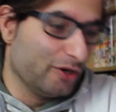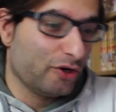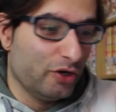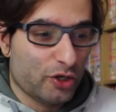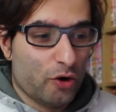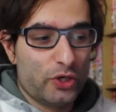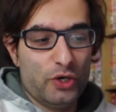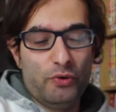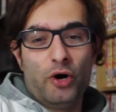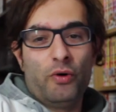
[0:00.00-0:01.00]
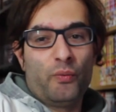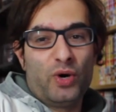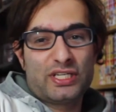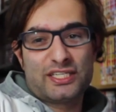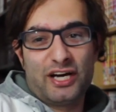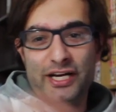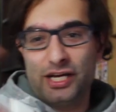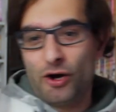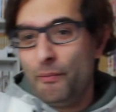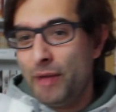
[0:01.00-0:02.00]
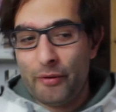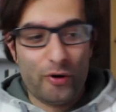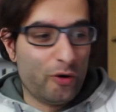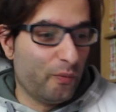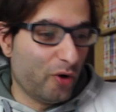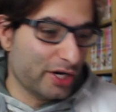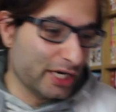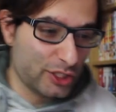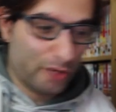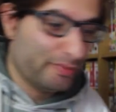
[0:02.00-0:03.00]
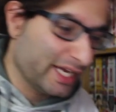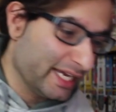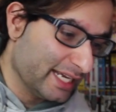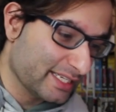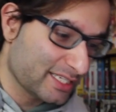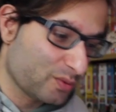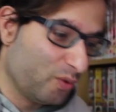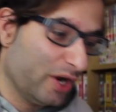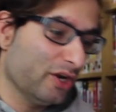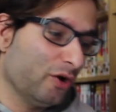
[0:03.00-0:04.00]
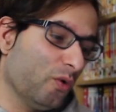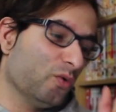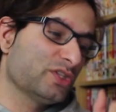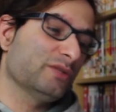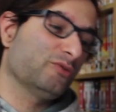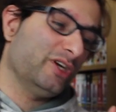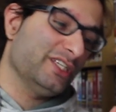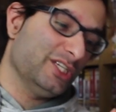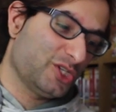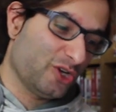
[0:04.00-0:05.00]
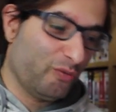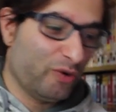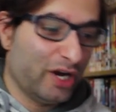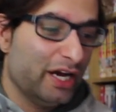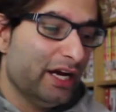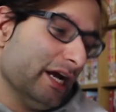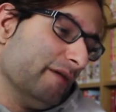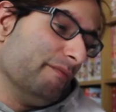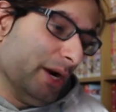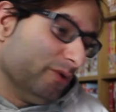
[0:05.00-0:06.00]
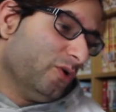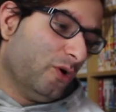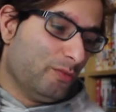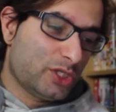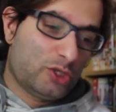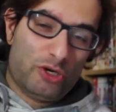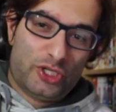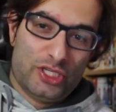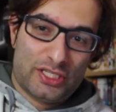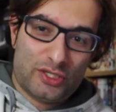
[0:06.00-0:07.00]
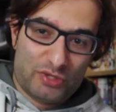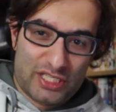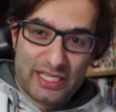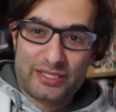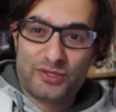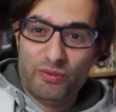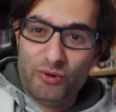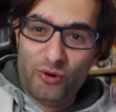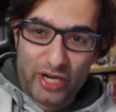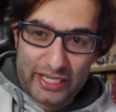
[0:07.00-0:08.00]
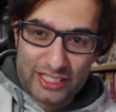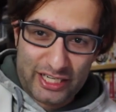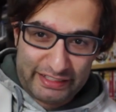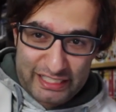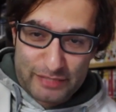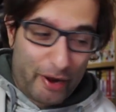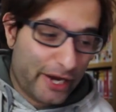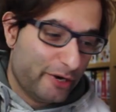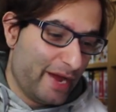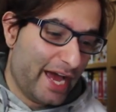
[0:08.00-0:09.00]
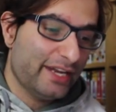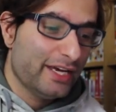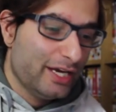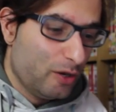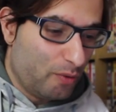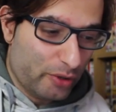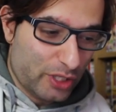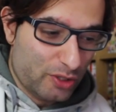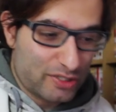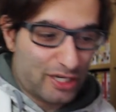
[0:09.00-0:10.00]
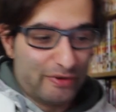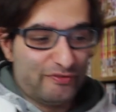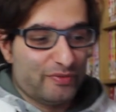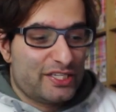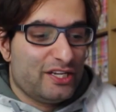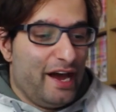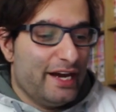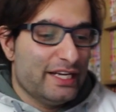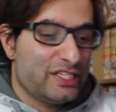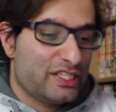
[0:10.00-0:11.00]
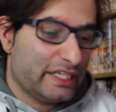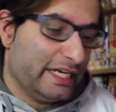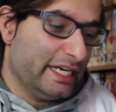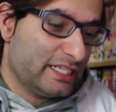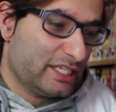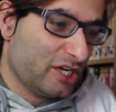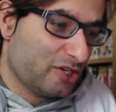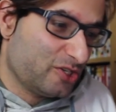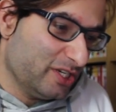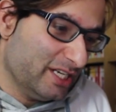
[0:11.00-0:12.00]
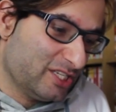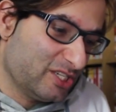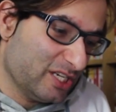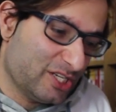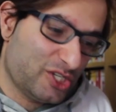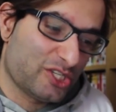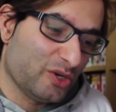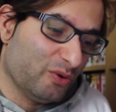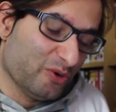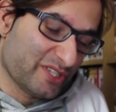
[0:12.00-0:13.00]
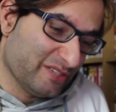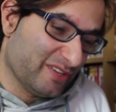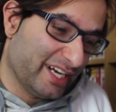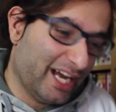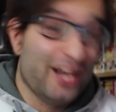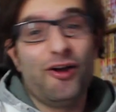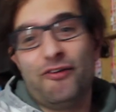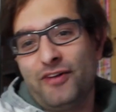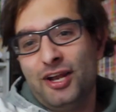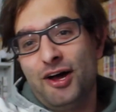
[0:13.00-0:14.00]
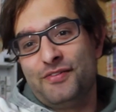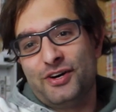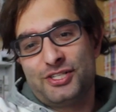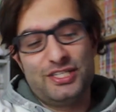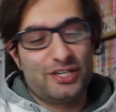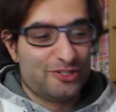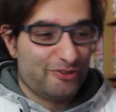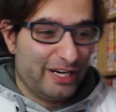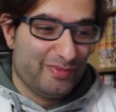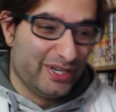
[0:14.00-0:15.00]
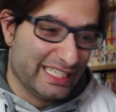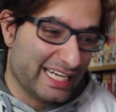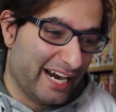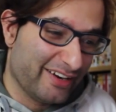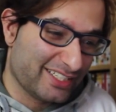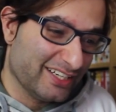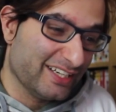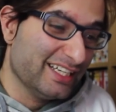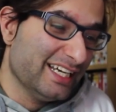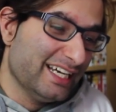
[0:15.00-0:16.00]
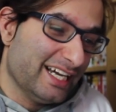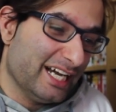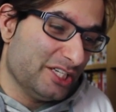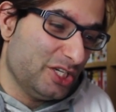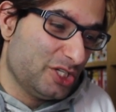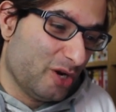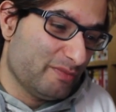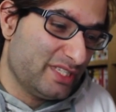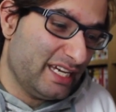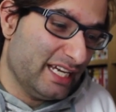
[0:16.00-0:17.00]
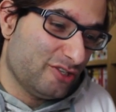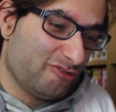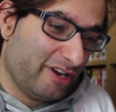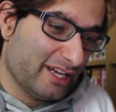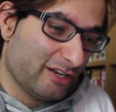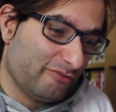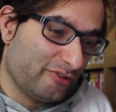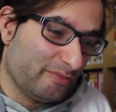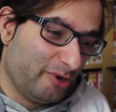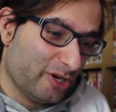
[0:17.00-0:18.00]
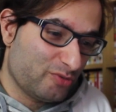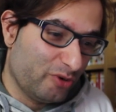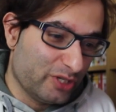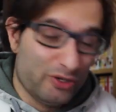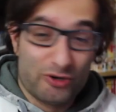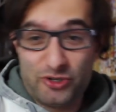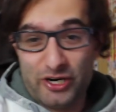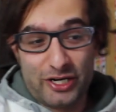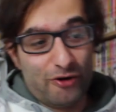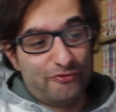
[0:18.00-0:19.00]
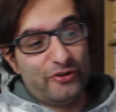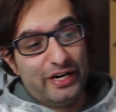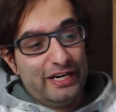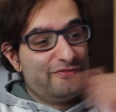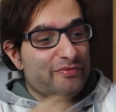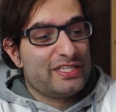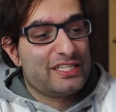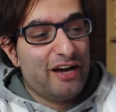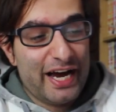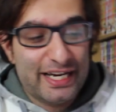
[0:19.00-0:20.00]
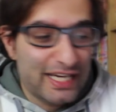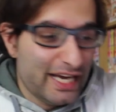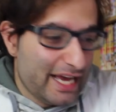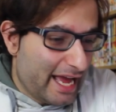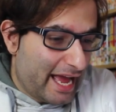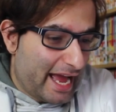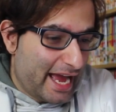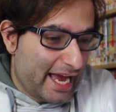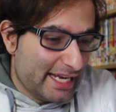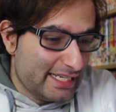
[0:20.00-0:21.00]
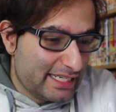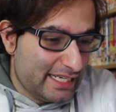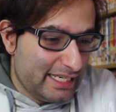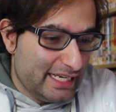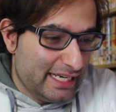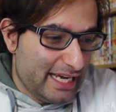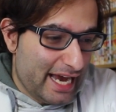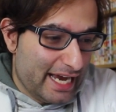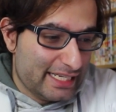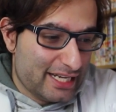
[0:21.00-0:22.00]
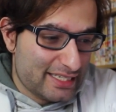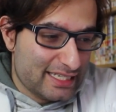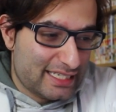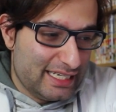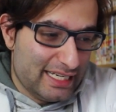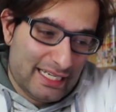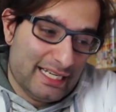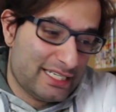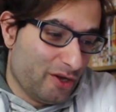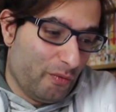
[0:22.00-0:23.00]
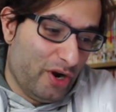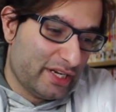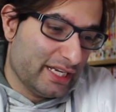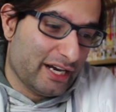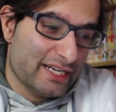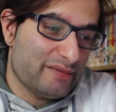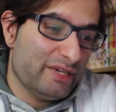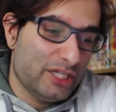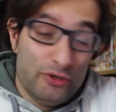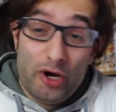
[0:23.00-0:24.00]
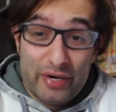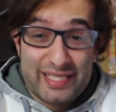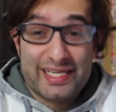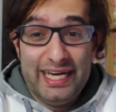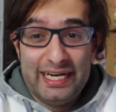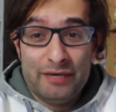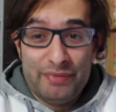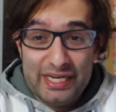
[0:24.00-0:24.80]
You got Yuno on one side, you got Mero on one and jumping in, and this is one awesome crazy shot where Mero almost crutches or sticks to the wall like Spider-Man, while Yuno's coming from the side. It's just so awesome. Like I love her. She's a great bloody character. And she jumps in trying to go for a punch while Yuno's trying to go for a hit from the side. And yeah, it's not working, guys. I mean, Yuno is hitting him.